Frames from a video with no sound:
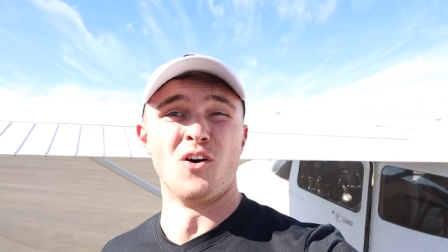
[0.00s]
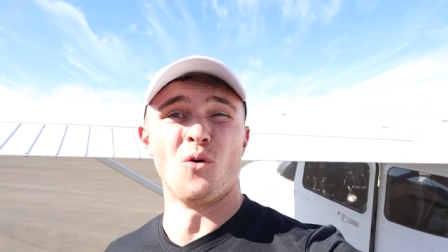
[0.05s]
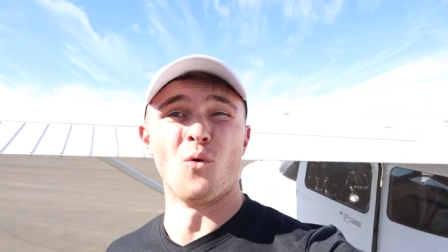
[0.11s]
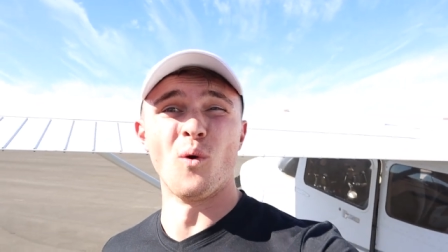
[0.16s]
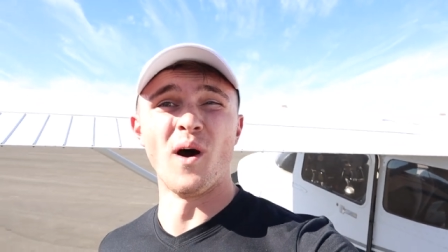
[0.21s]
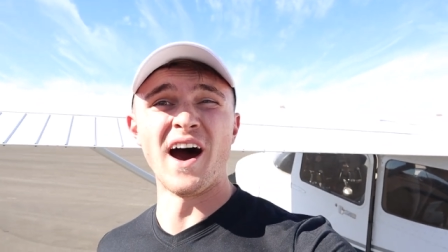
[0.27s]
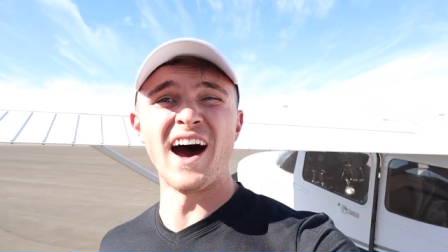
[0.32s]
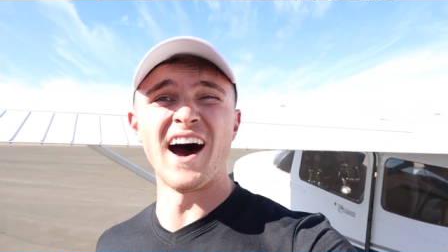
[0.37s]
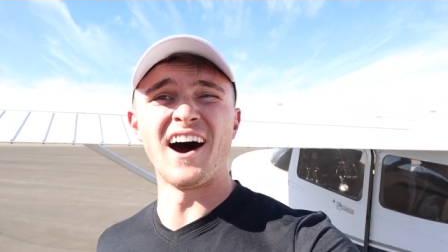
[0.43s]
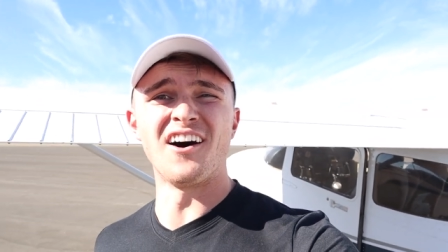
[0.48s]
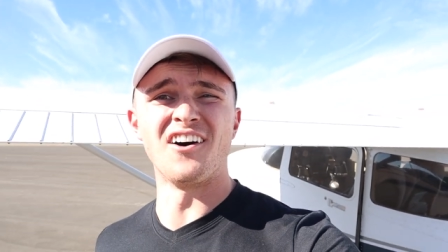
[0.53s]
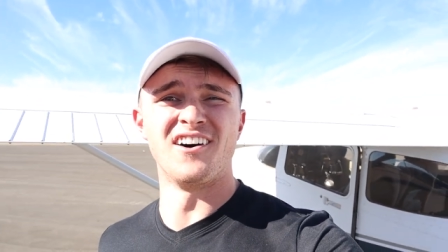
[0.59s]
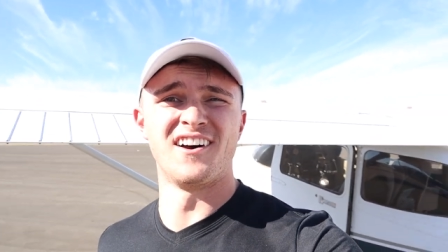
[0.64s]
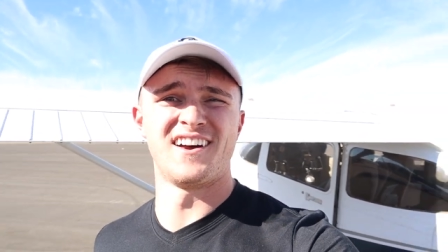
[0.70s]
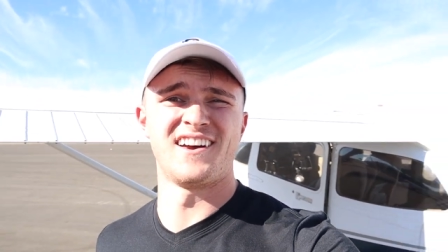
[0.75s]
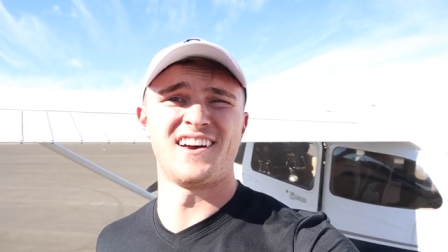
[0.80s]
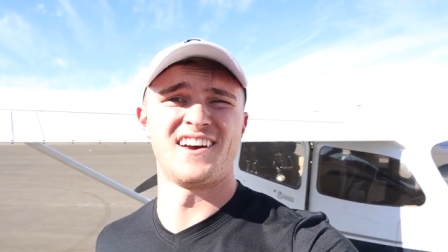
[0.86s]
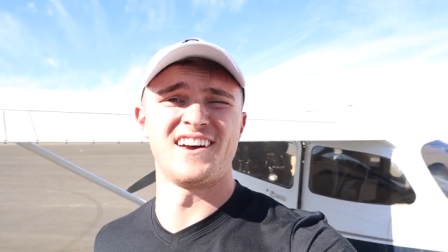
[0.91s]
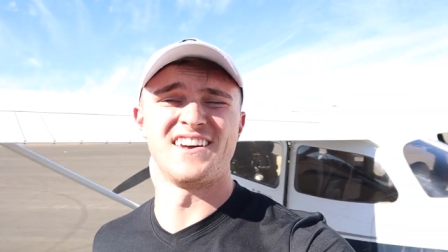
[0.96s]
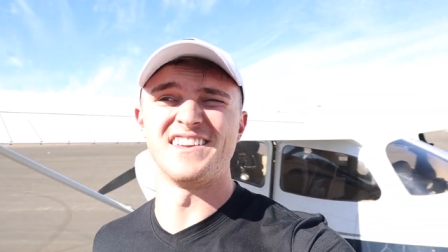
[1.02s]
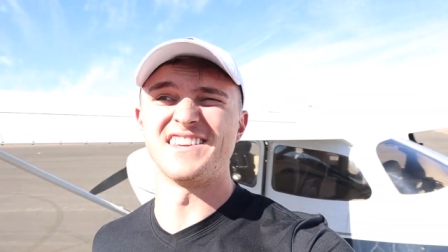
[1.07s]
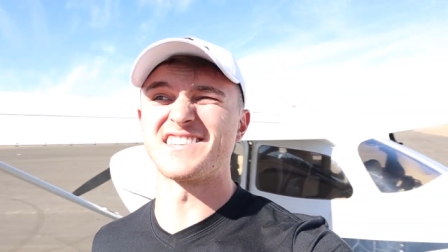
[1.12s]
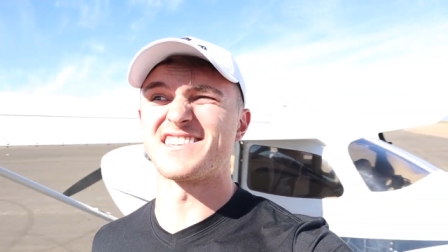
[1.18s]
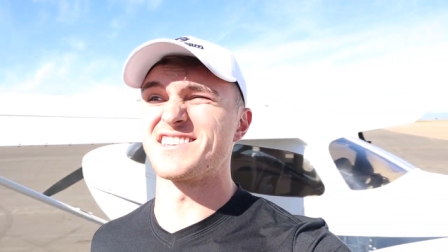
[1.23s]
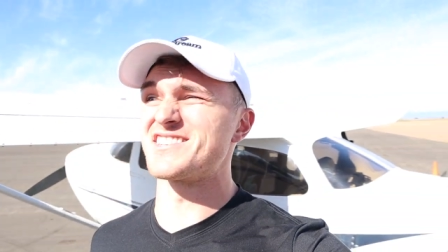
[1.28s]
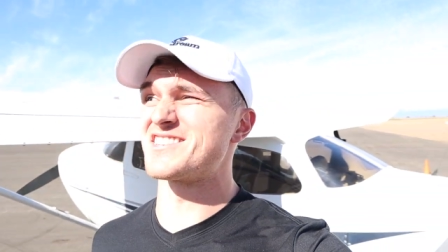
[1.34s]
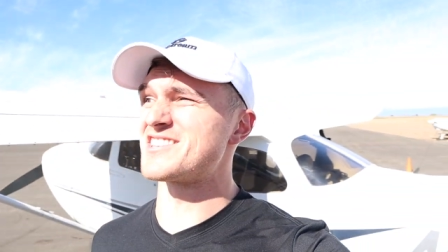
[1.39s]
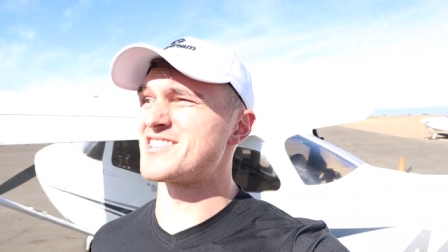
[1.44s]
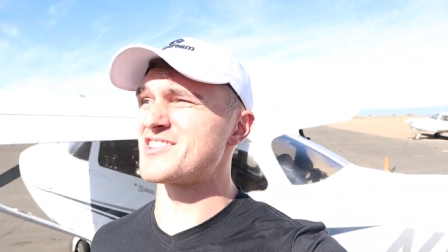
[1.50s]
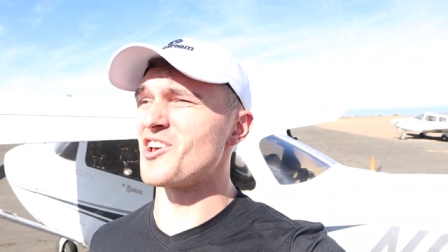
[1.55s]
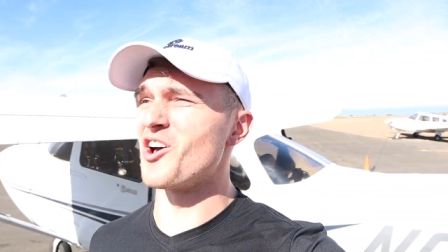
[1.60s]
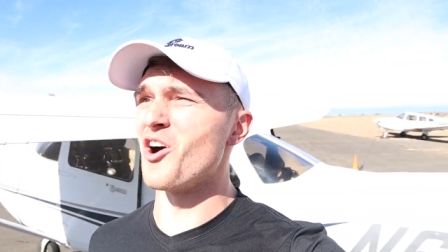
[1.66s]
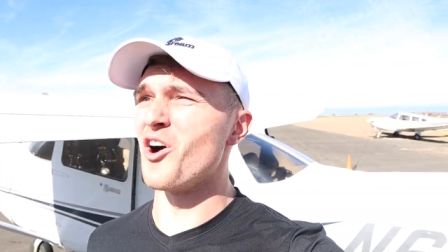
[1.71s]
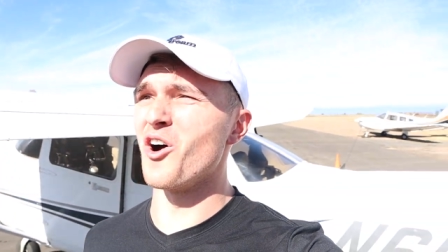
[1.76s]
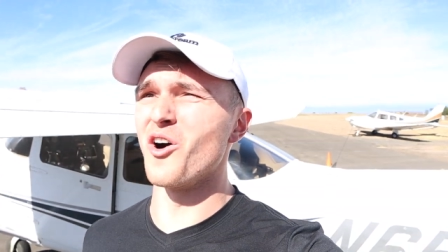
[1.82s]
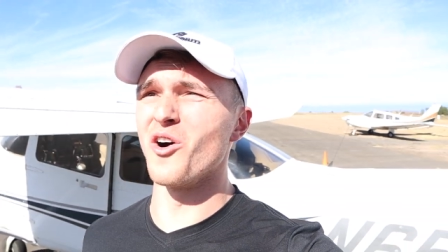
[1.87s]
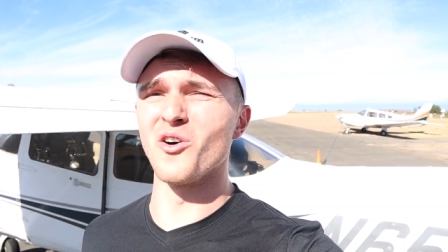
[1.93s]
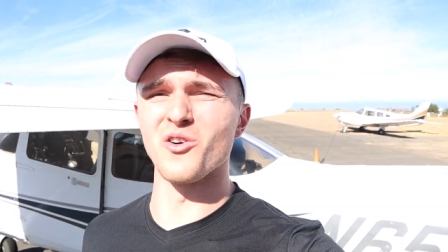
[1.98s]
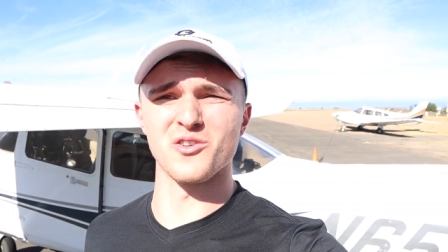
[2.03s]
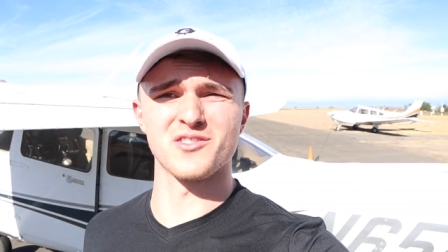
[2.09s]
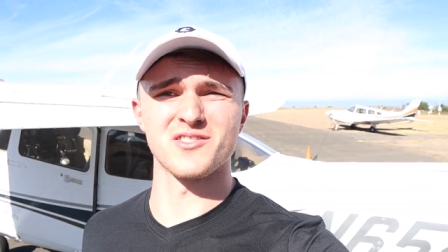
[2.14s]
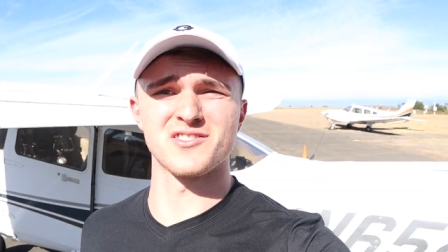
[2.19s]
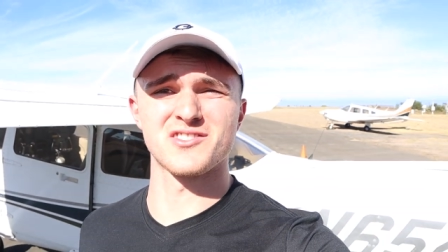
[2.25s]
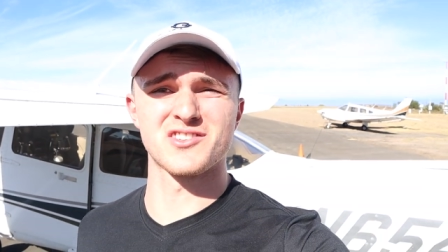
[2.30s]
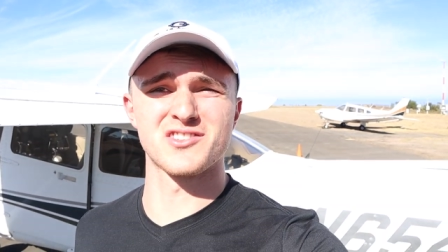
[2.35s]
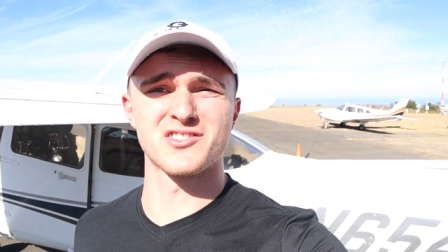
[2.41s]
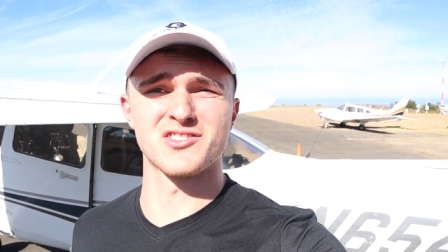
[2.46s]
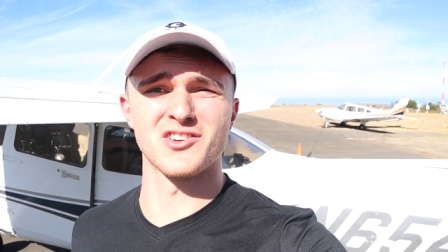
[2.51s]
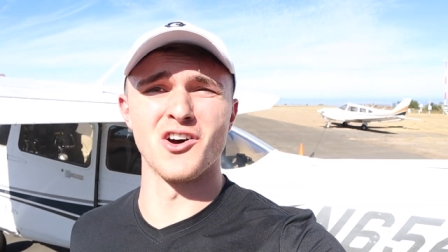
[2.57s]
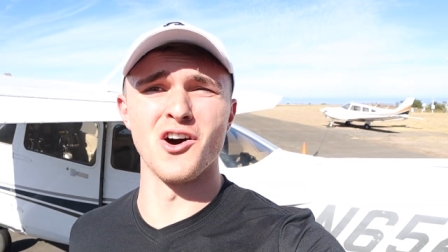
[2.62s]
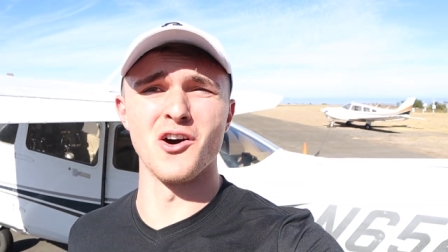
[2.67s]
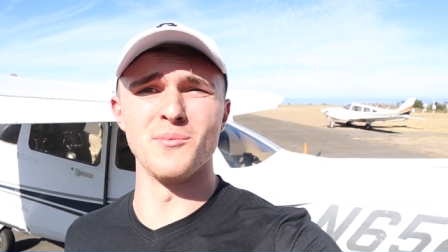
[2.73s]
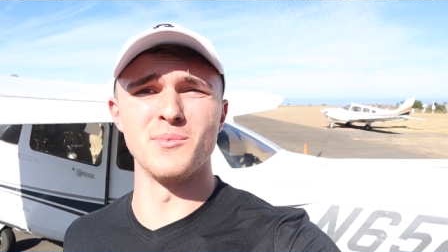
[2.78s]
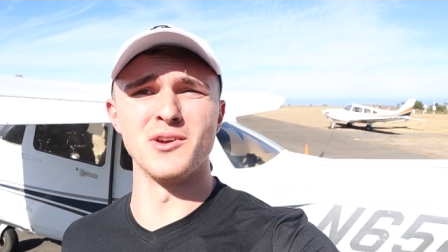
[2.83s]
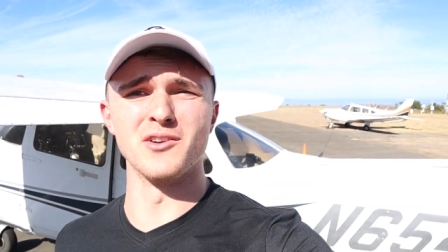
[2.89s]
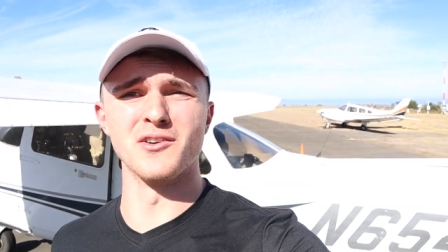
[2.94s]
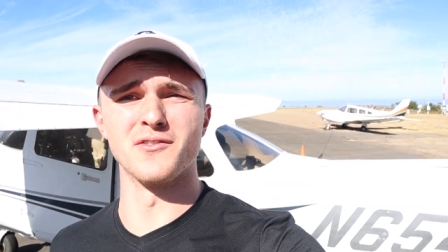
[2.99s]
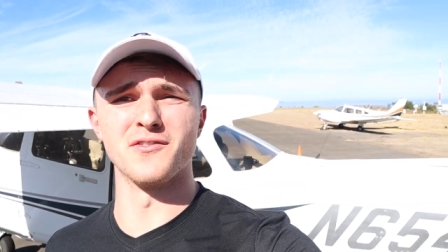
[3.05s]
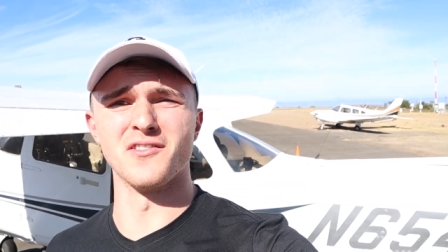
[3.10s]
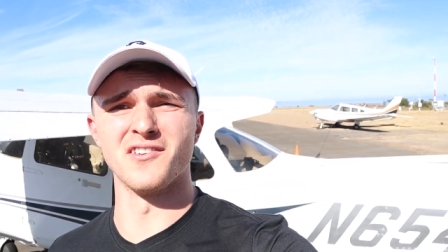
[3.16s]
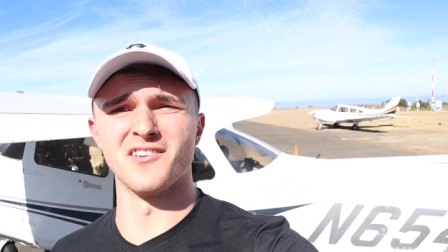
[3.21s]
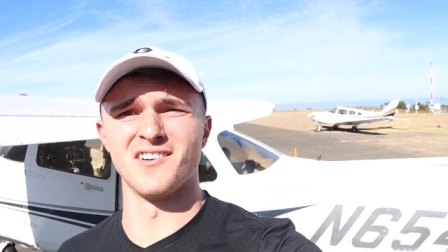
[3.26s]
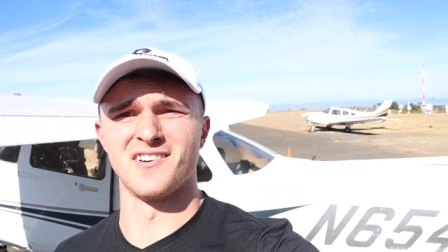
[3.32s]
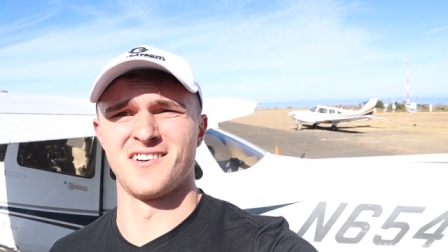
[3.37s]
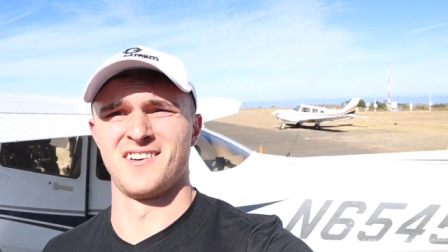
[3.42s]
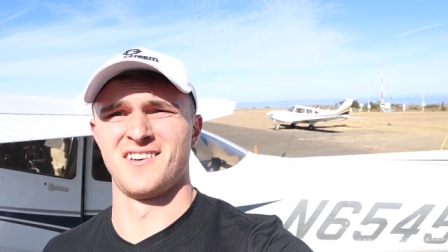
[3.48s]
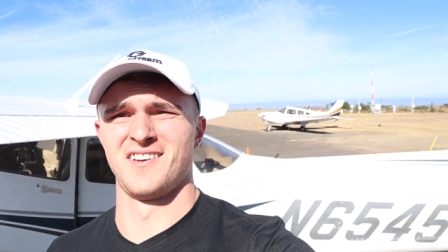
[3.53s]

Wow, this is so, so beautiful.